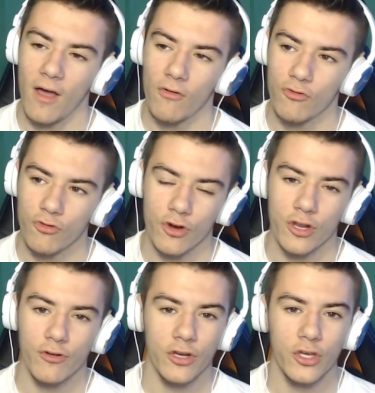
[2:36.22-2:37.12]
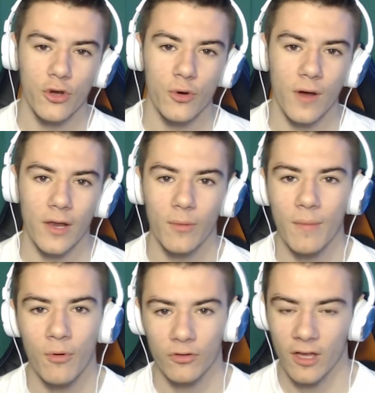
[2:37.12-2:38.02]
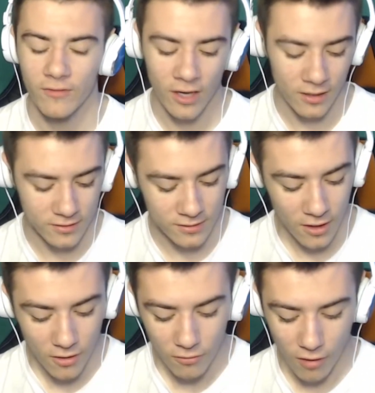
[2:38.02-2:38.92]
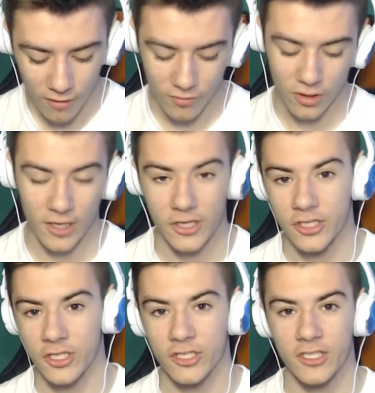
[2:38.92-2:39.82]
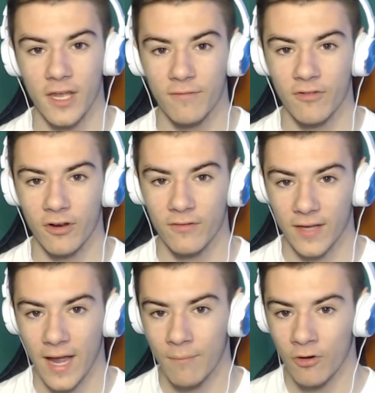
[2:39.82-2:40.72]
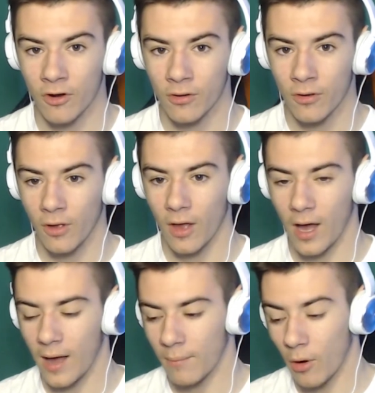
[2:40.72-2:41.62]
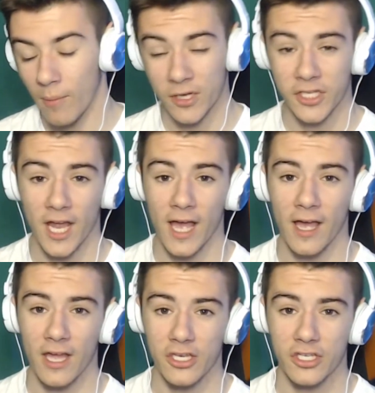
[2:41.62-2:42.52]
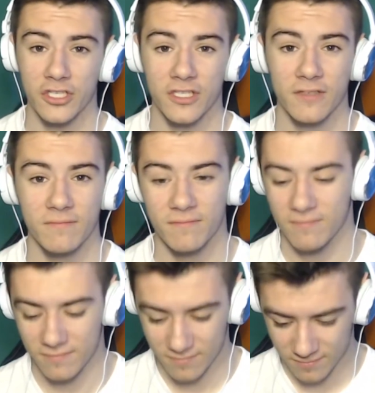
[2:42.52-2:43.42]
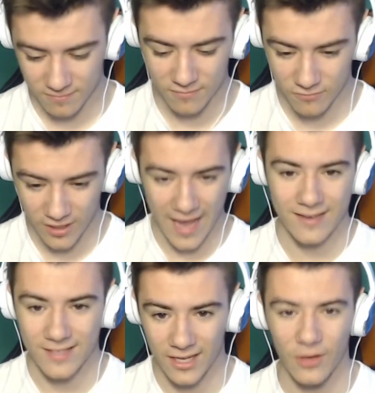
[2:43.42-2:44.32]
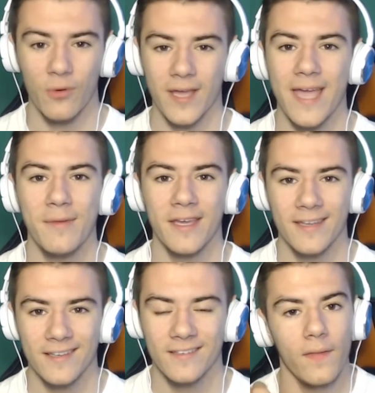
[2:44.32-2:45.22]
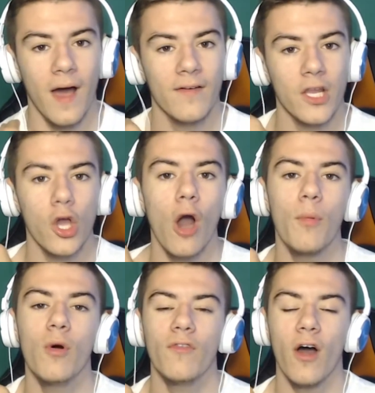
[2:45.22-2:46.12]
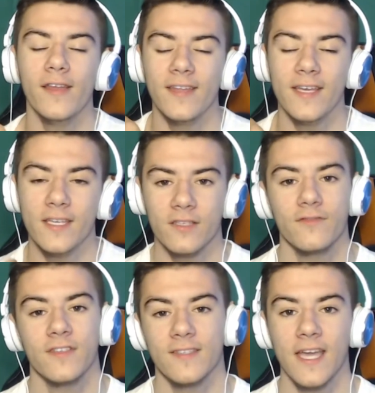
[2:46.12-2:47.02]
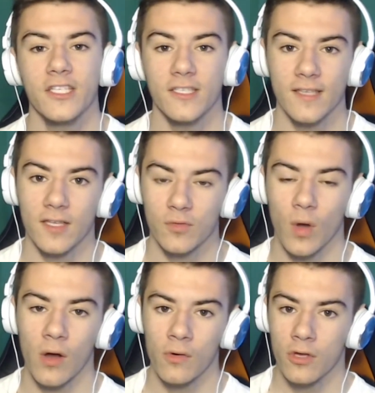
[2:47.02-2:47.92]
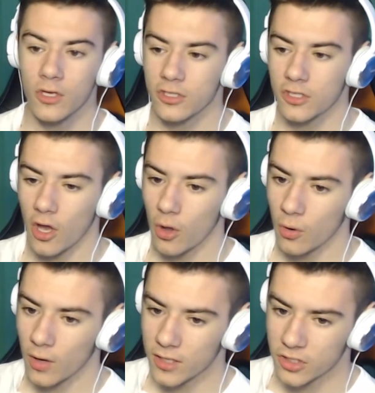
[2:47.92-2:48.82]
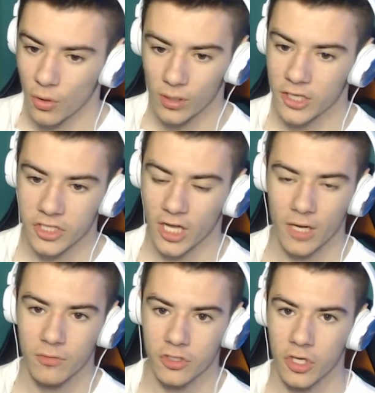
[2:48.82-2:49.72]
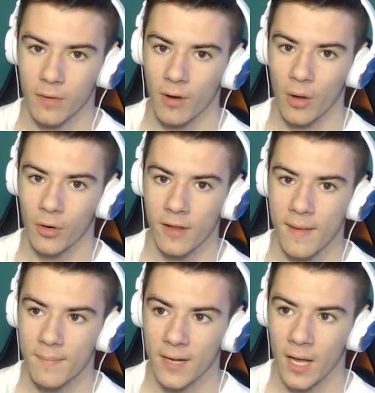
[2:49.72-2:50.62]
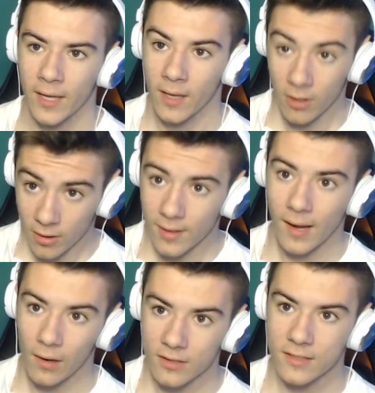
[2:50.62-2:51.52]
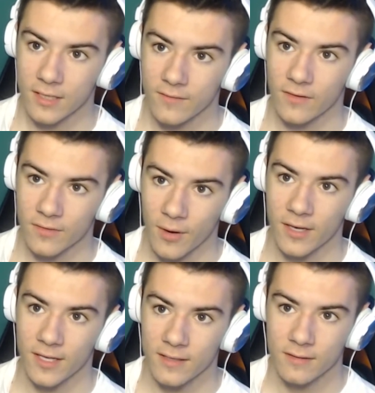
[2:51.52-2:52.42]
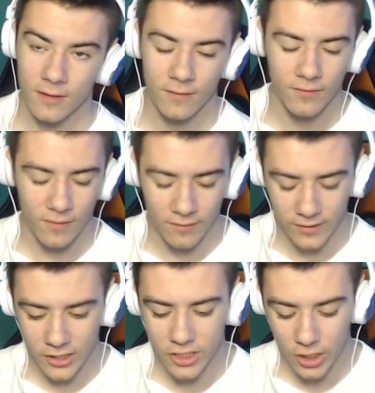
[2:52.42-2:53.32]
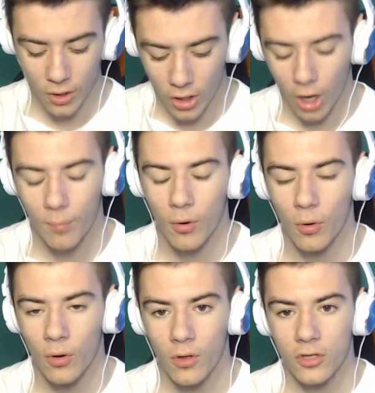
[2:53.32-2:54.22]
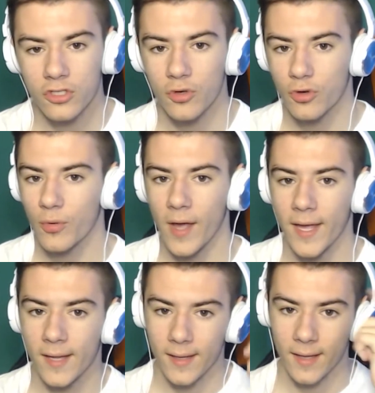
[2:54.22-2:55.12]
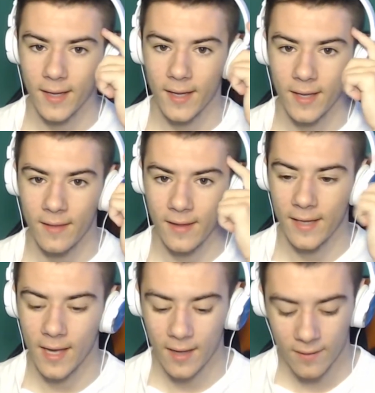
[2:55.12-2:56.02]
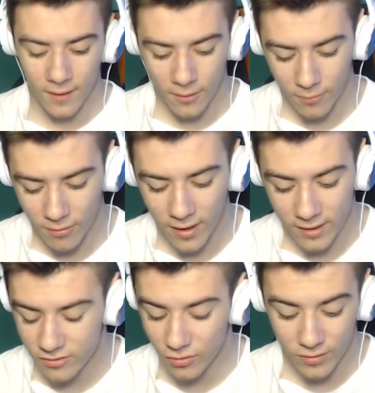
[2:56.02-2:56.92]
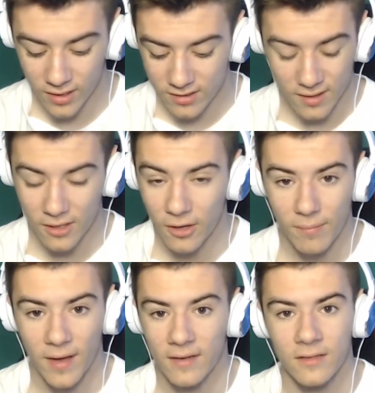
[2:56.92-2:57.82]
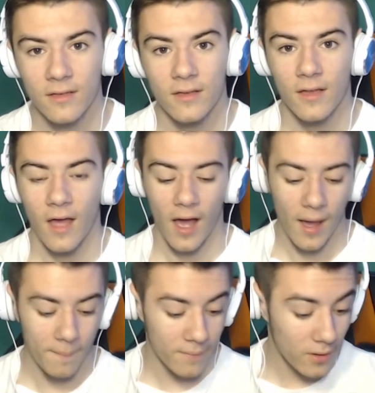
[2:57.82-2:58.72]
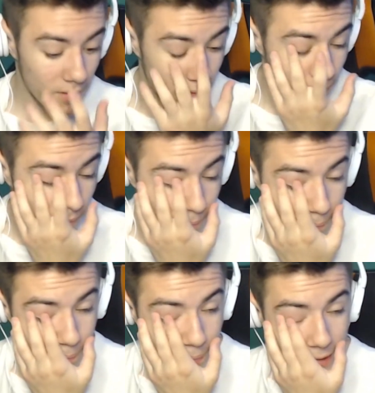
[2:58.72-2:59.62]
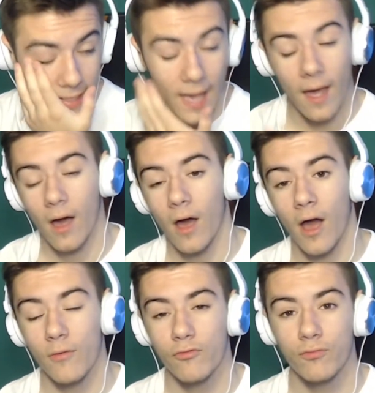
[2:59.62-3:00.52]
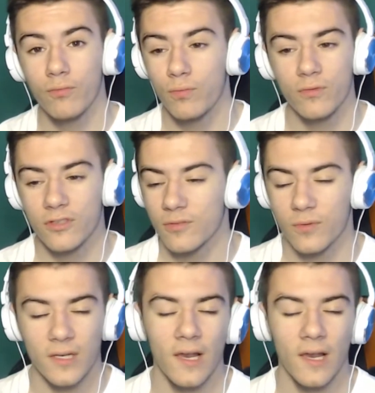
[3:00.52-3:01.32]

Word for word: really, really cool, a little bit more diverse, rather than literally just sitting in front of a camera on my chair and just reacting or gaming. Now, I've had a couple of ideas for sketches as well, so it's not literally like I'm just gonna buy one and then be like, now let's think of some ideas. I've literally got a couple stored away in the old brain. It's not really, it's in the notepad. But yeah, I just would